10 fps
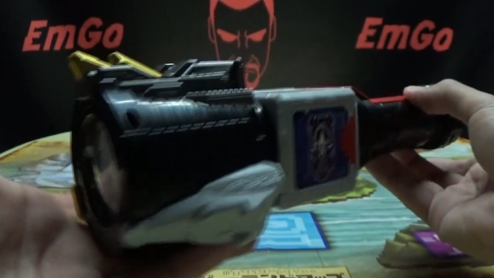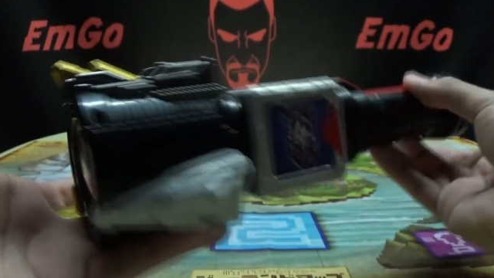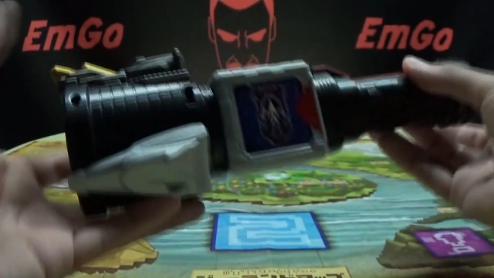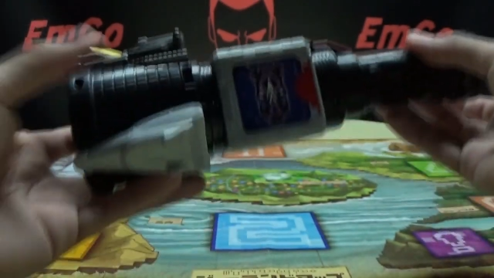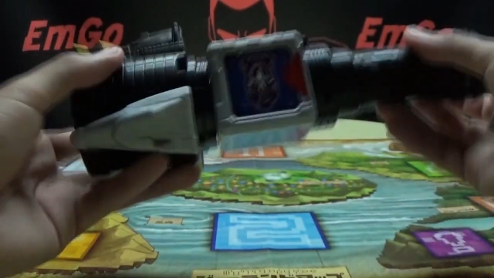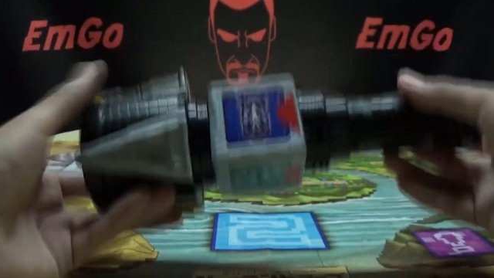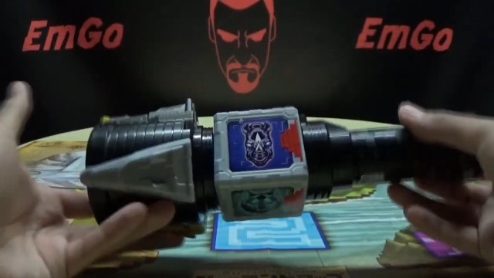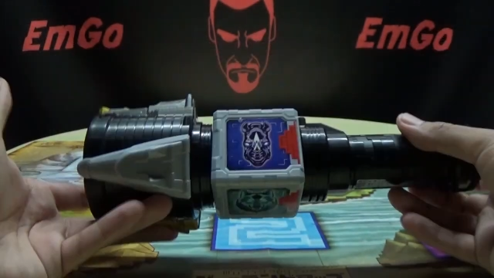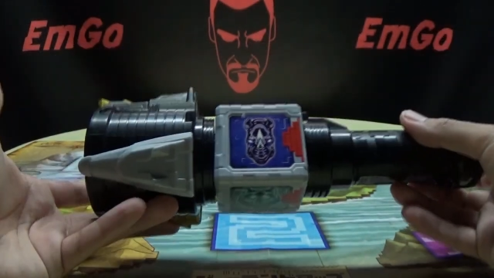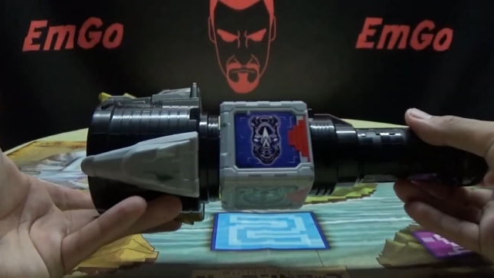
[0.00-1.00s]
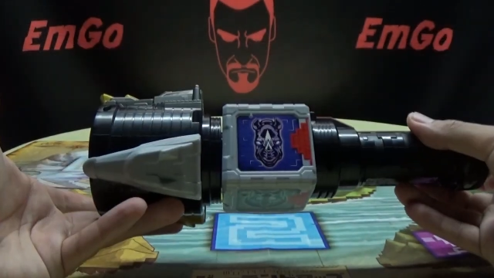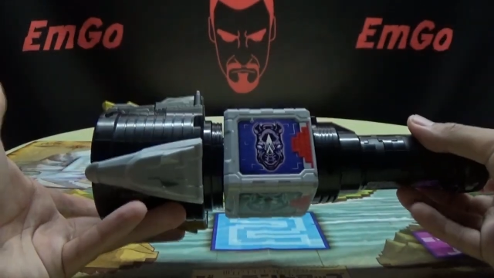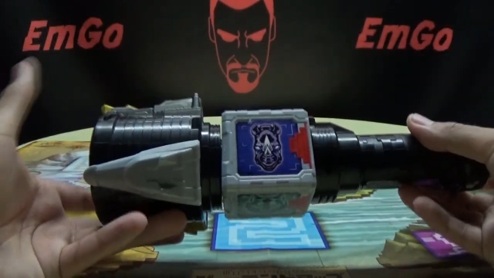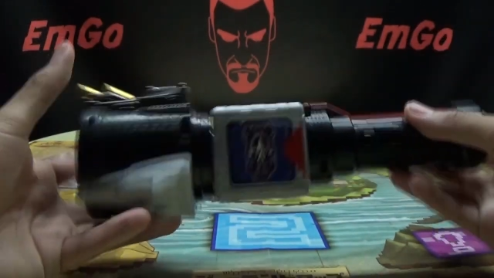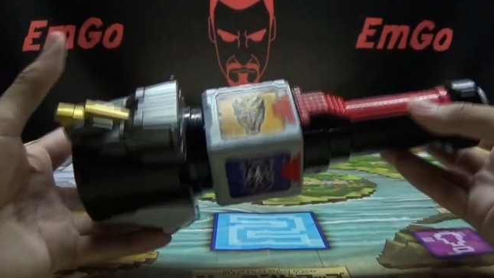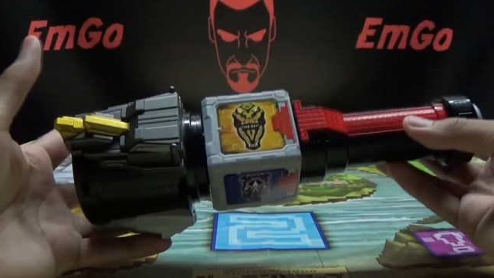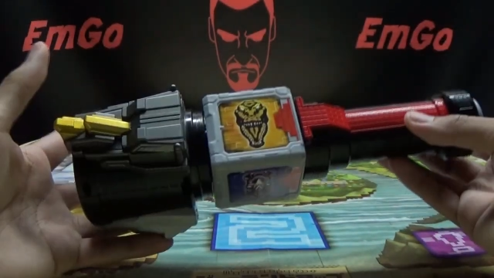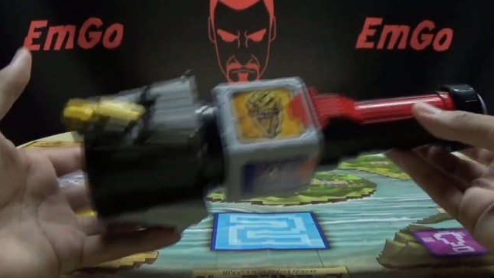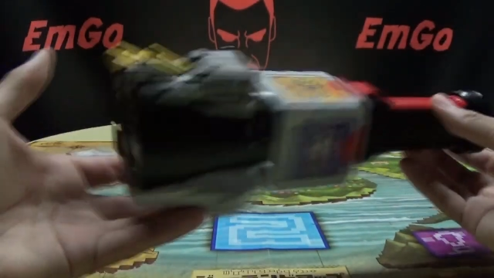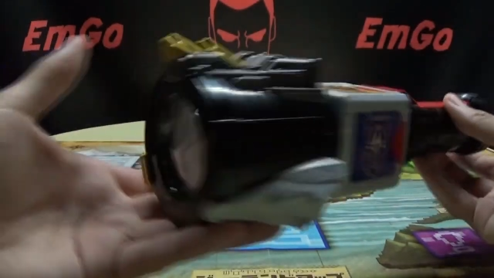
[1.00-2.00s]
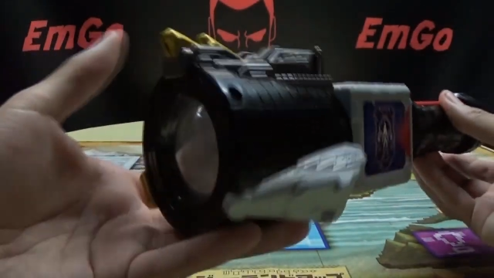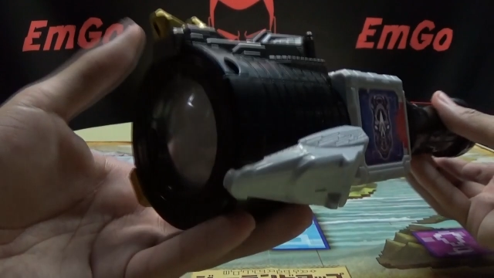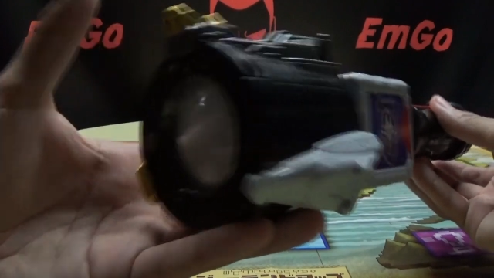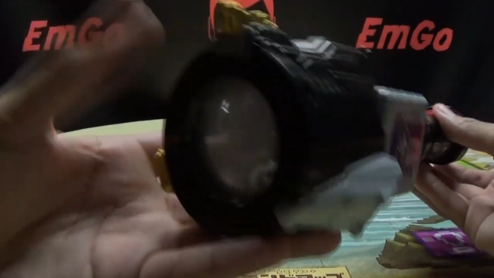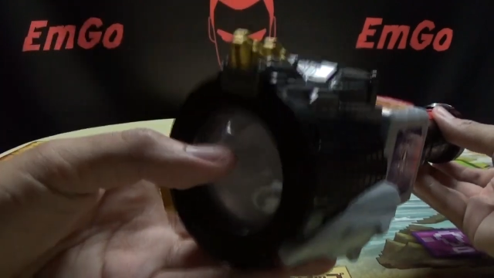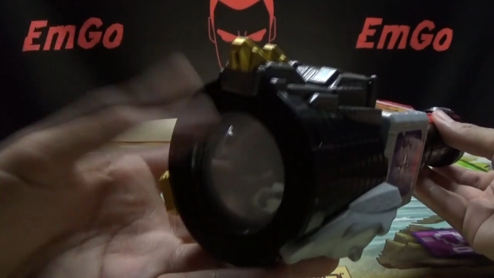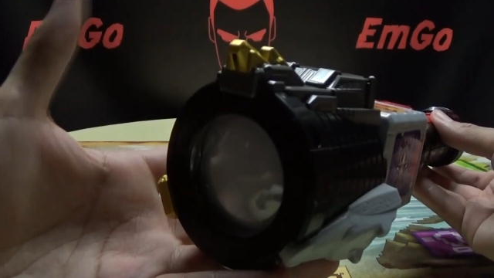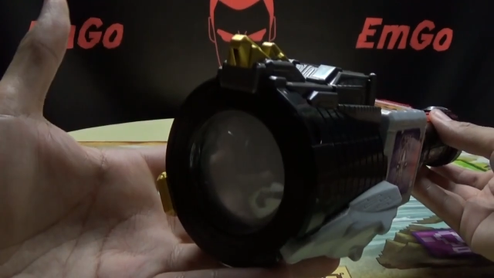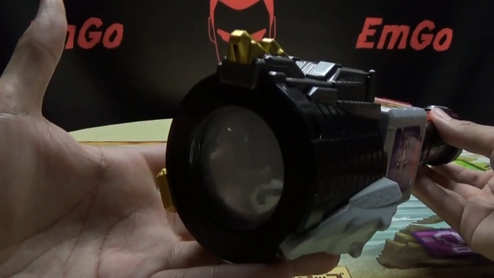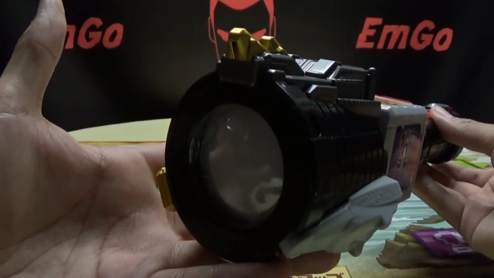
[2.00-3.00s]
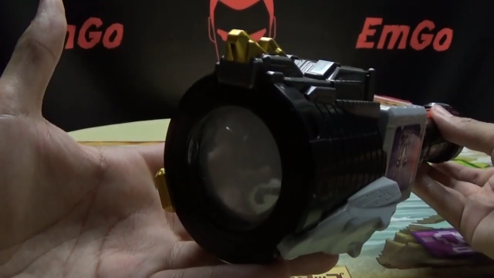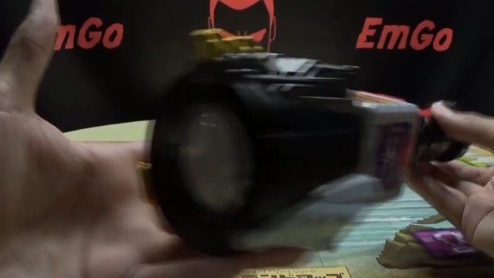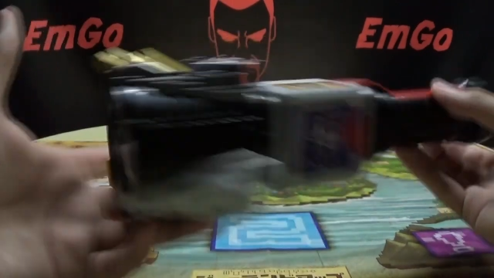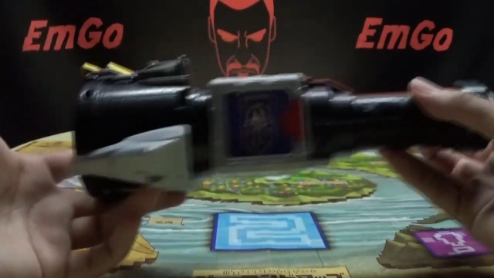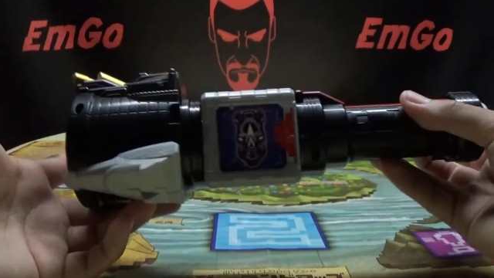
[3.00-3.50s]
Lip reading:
No face is visible, so there are no lips to read.